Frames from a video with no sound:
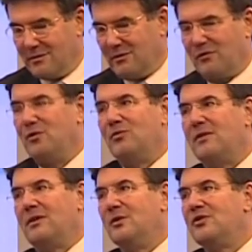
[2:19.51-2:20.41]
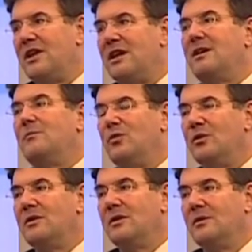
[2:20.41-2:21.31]
through revolution, end up
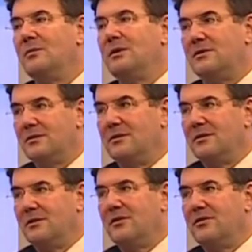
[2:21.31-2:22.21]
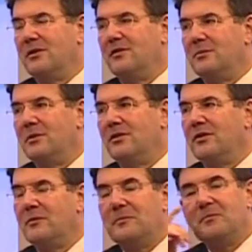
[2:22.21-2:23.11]
ruling the whole world, the Soviet bosses.